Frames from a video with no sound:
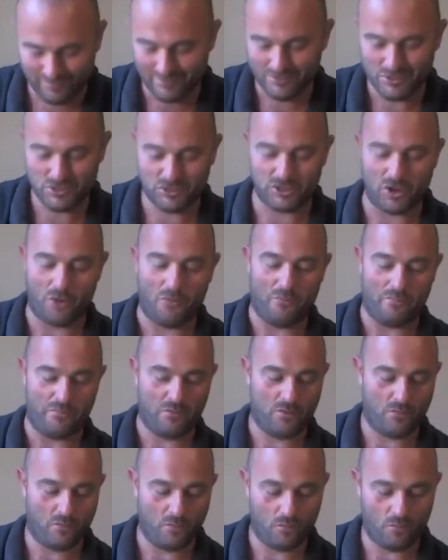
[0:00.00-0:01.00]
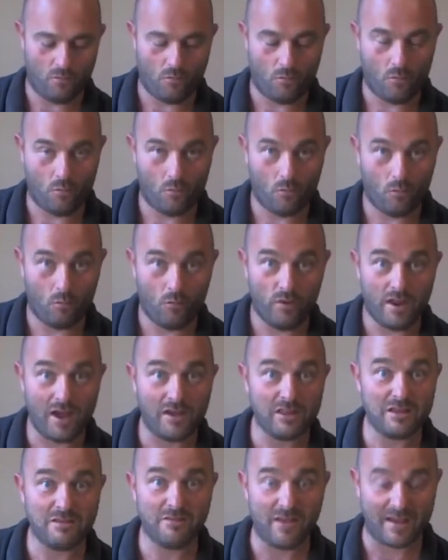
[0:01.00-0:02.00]
So, now
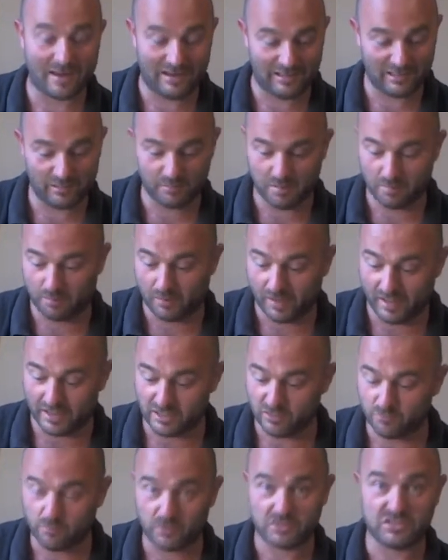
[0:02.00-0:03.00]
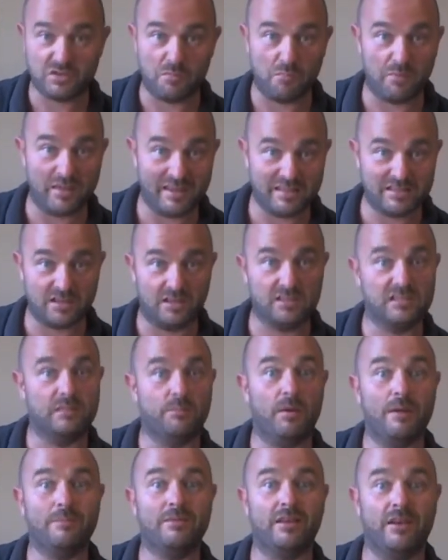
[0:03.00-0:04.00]
that you've had a little bit of playing, you've put some beads onto the
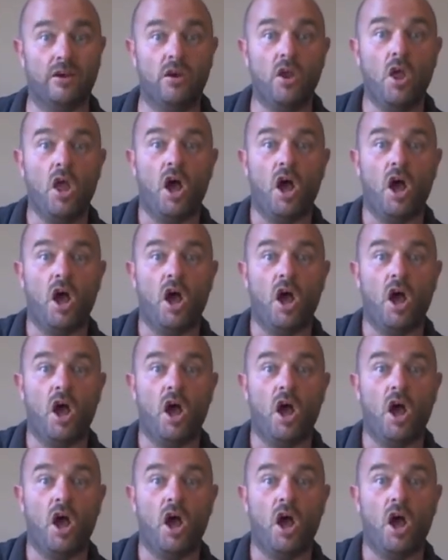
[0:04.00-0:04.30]
pipe cleaner,